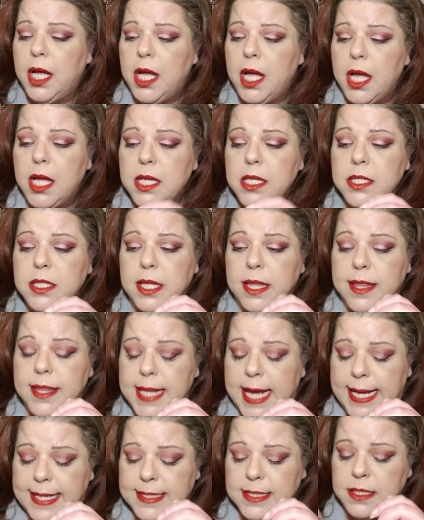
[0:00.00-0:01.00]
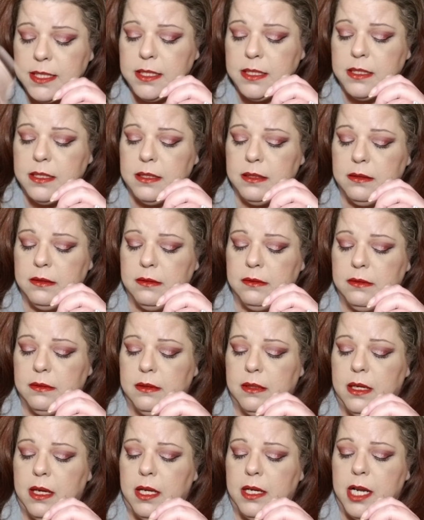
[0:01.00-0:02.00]
So that's
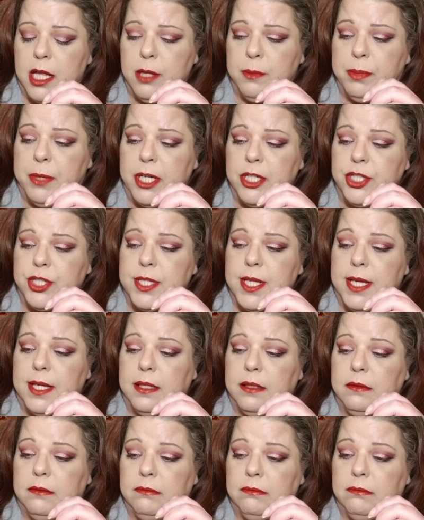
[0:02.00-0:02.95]
another brush that